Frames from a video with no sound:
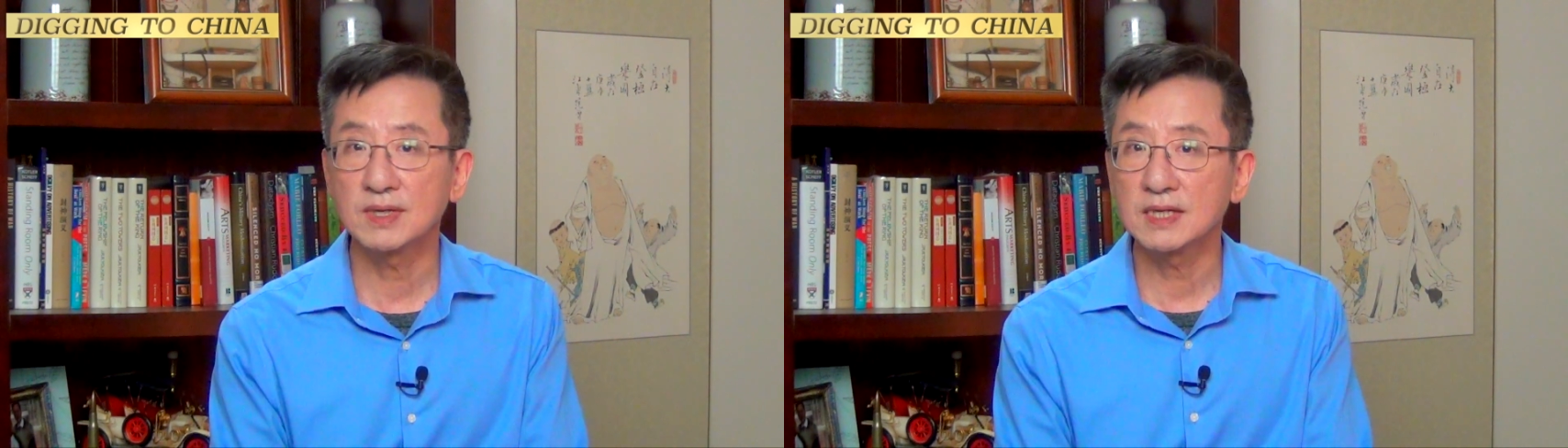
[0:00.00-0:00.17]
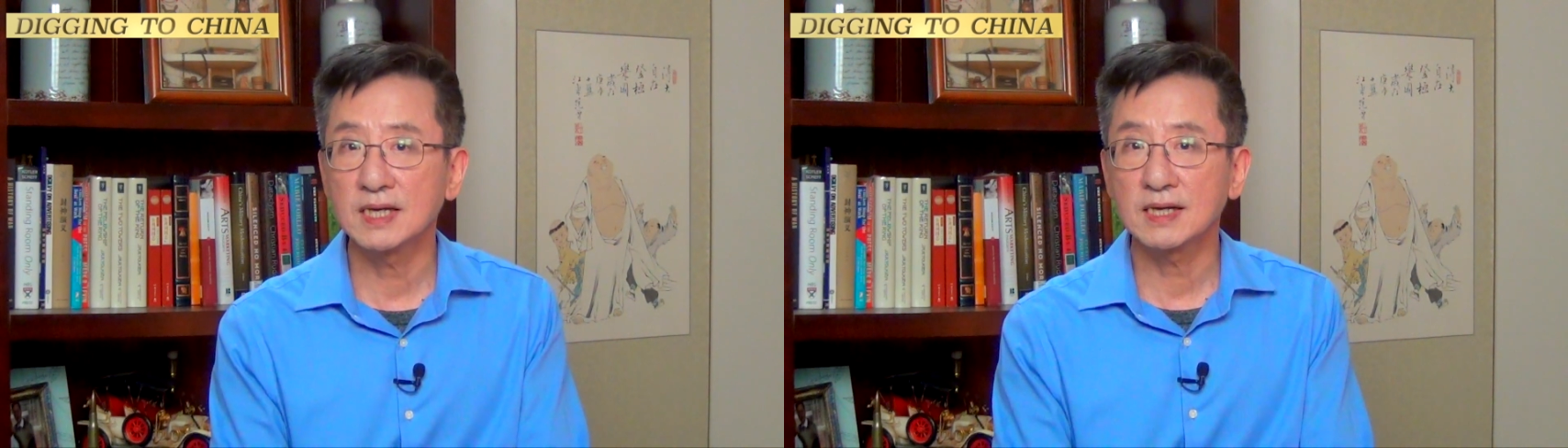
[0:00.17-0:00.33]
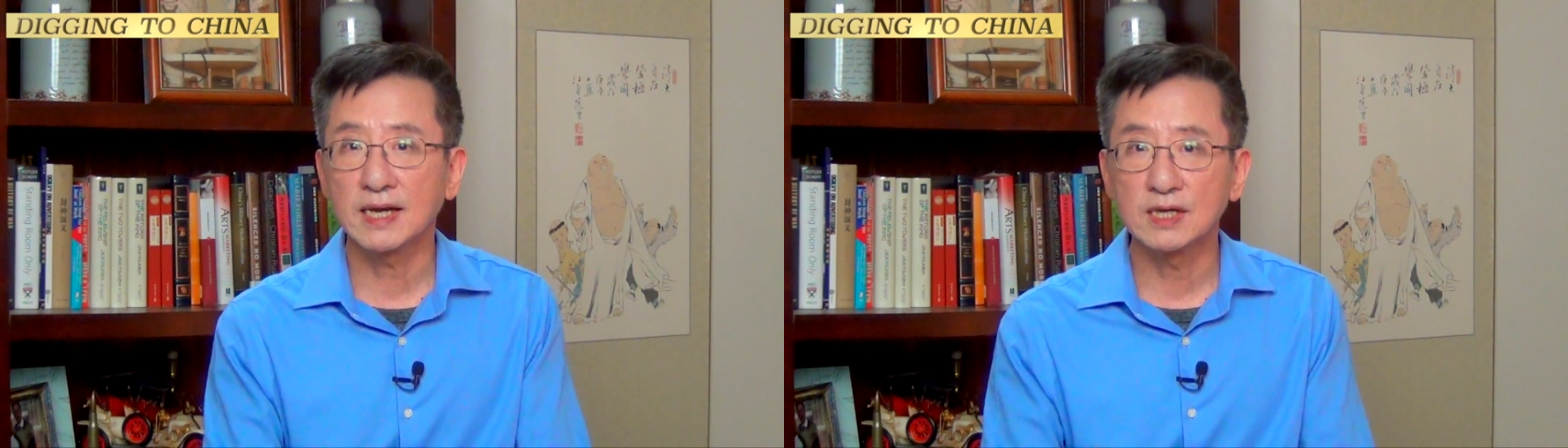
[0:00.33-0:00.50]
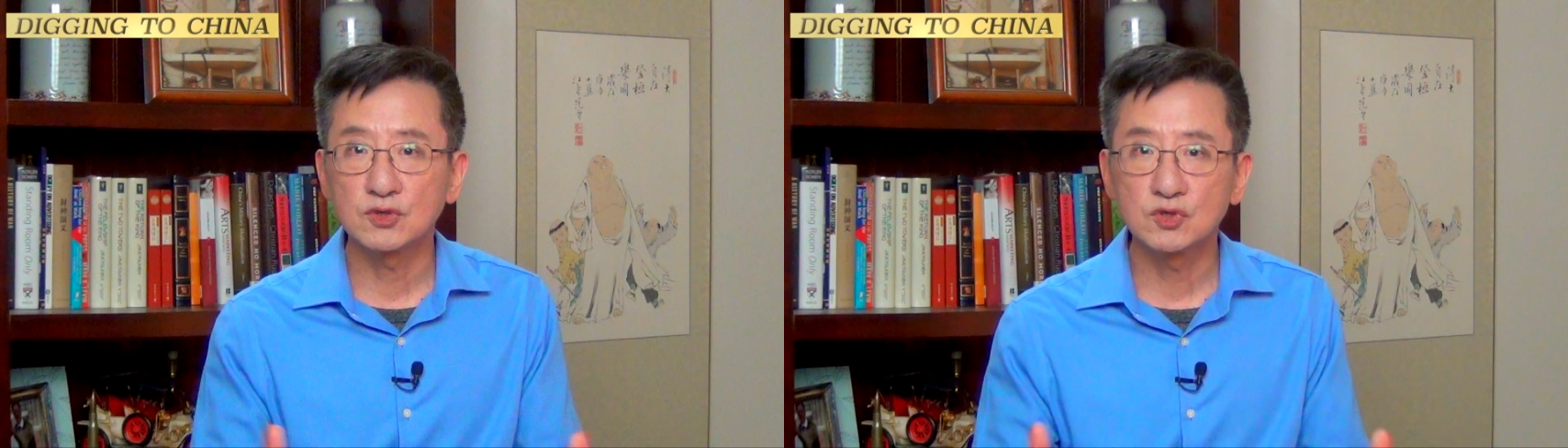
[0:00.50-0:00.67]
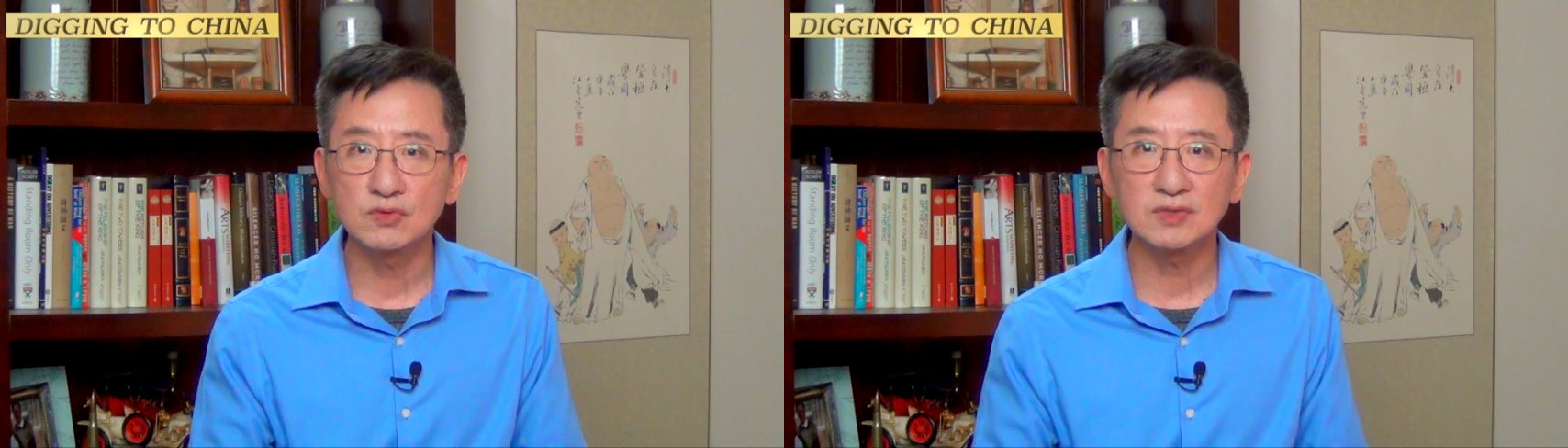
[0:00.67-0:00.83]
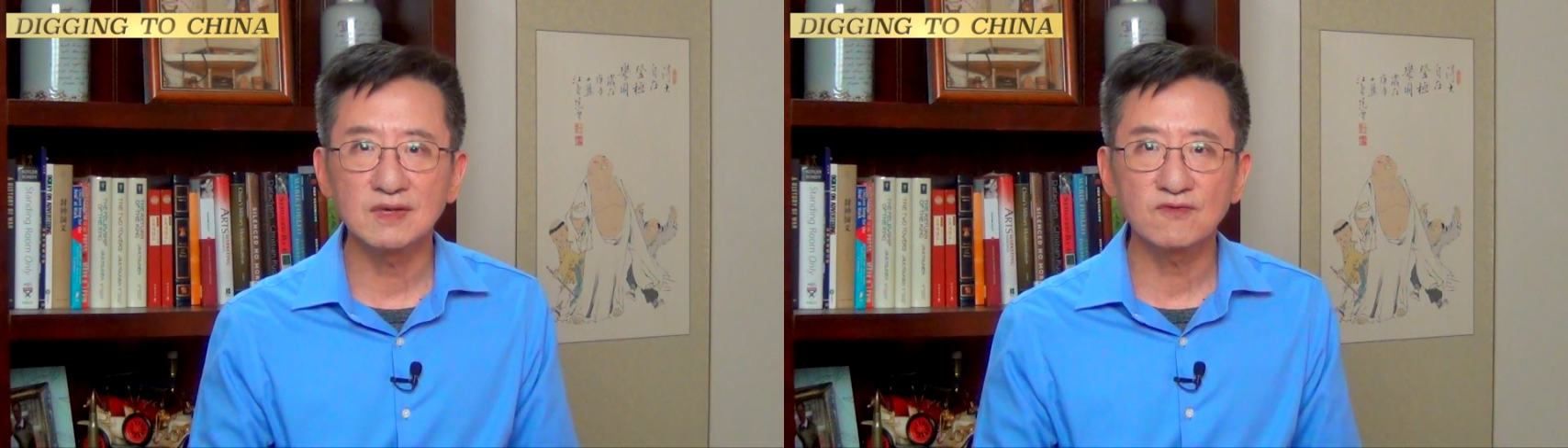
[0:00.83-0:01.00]
being a
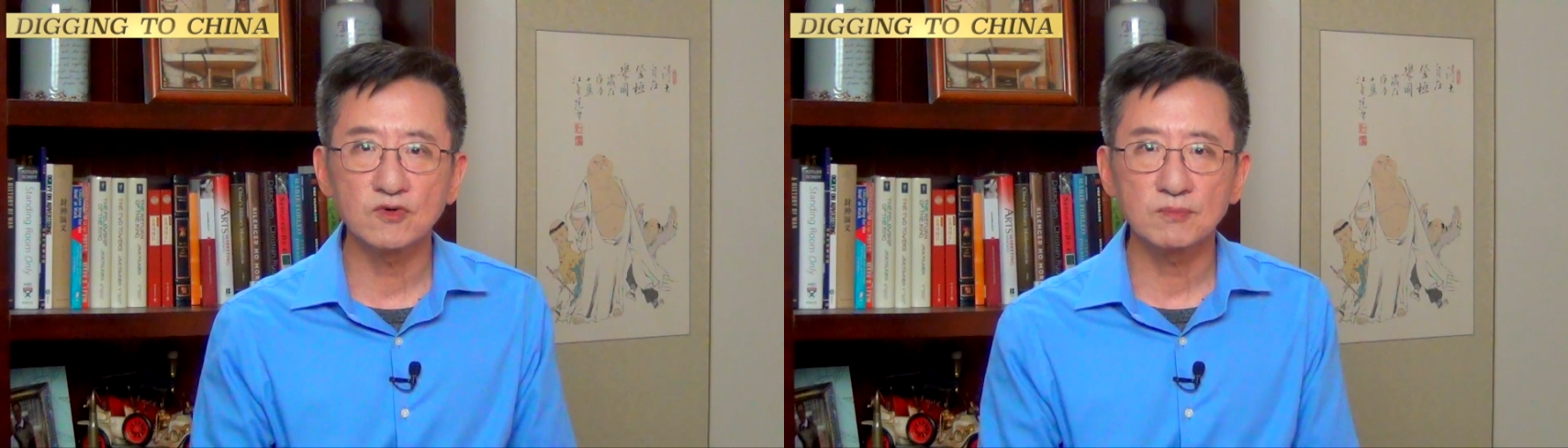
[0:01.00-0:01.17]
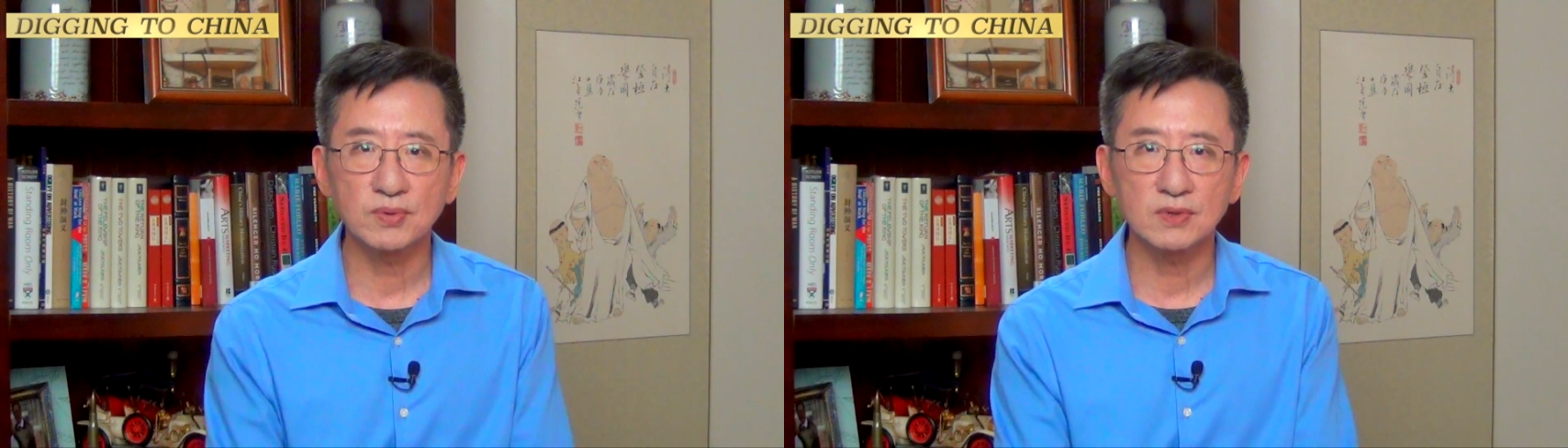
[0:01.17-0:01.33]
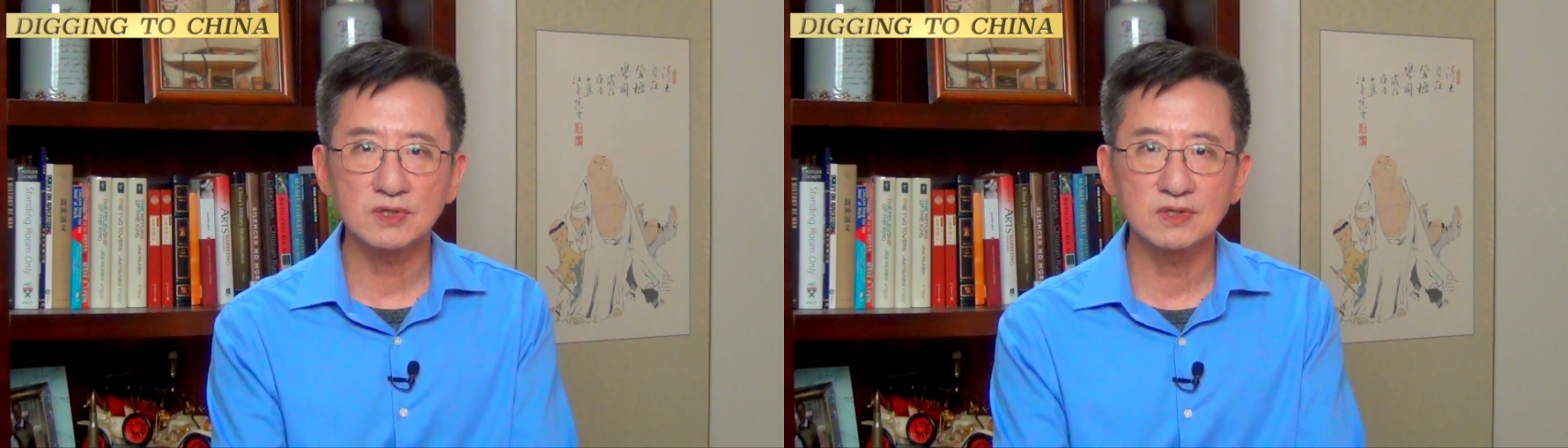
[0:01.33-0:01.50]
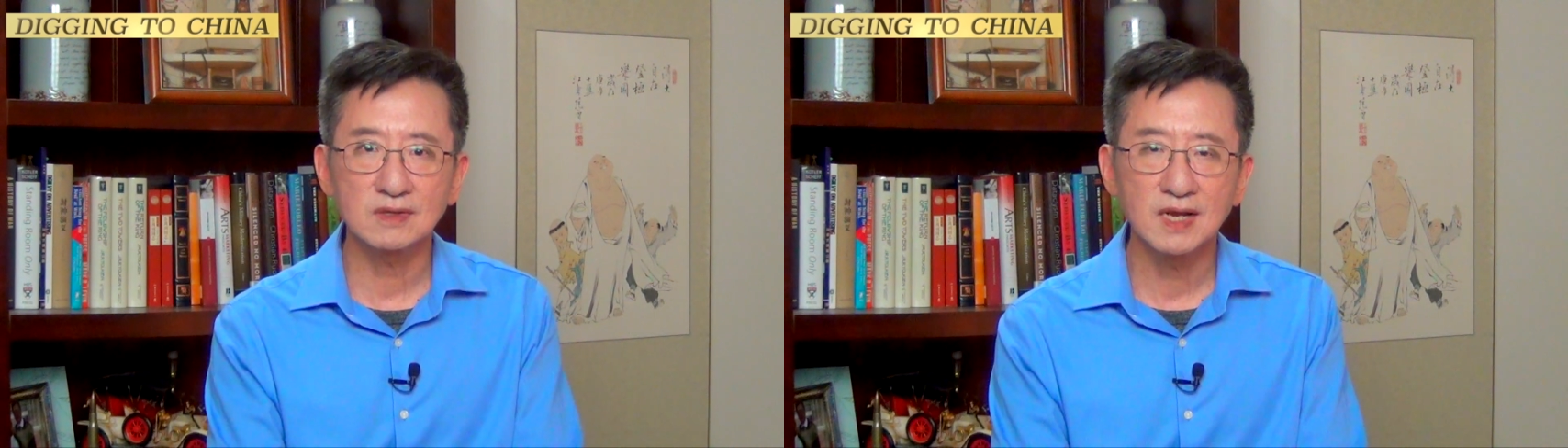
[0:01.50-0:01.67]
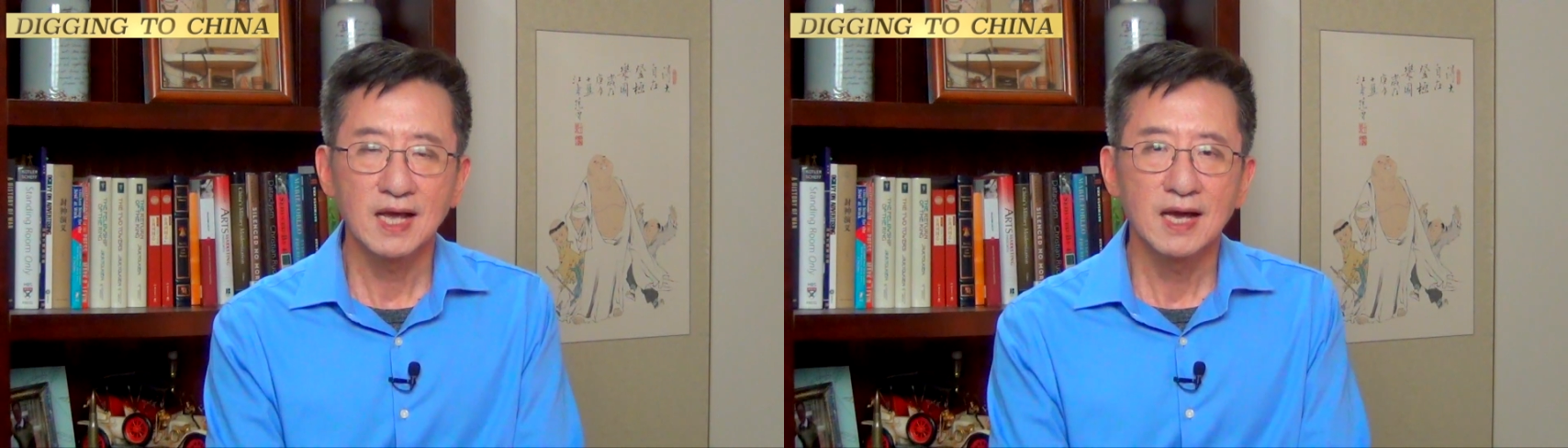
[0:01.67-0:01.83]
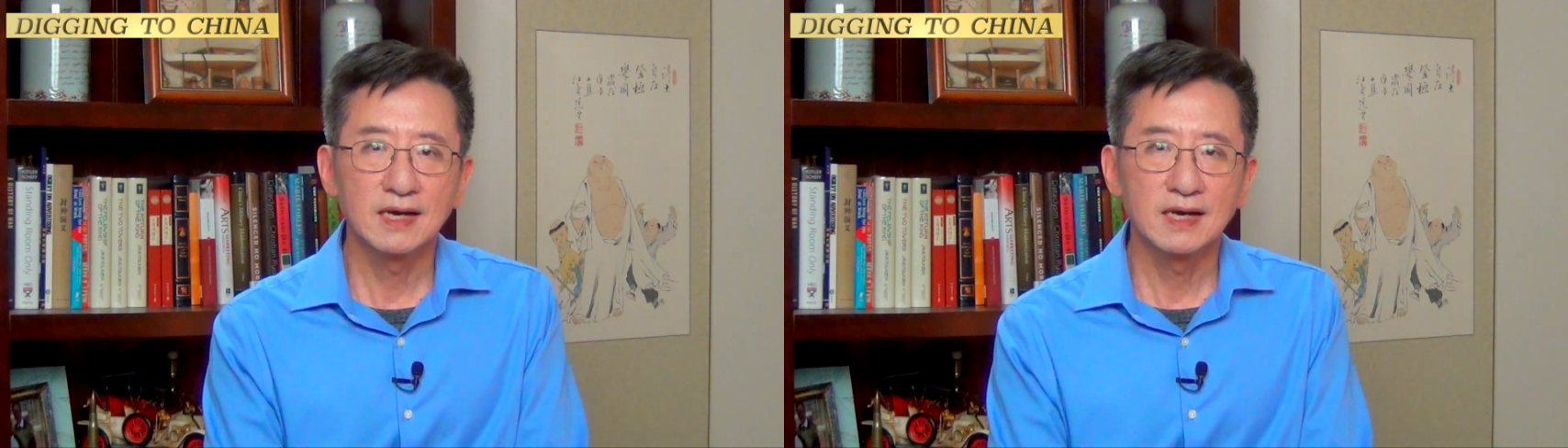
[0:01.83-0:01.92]
dutiful person